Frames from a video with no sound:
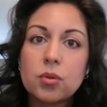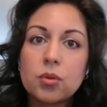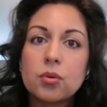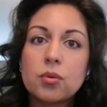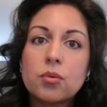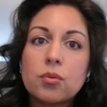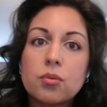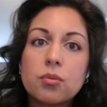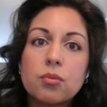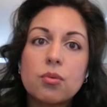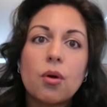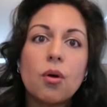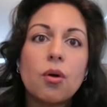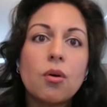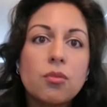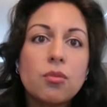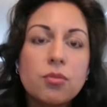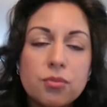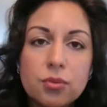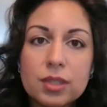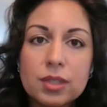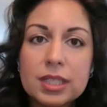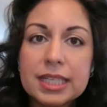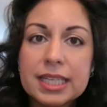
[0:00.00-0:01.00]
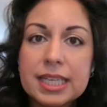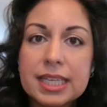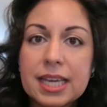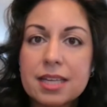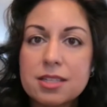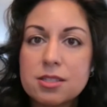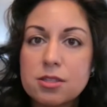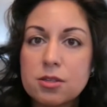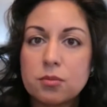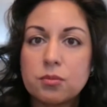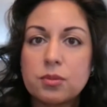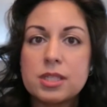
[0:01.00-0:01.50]
to grow fully
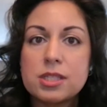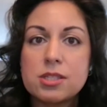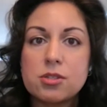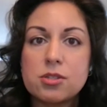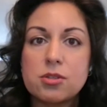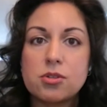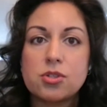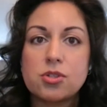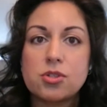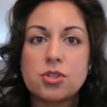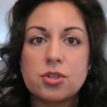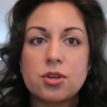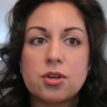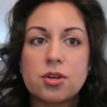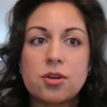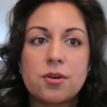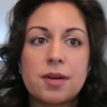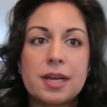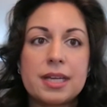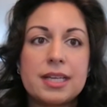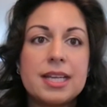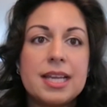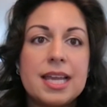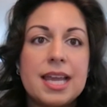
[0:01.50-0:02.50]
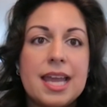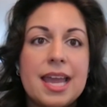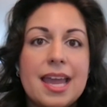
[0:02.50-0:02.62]
as a researcher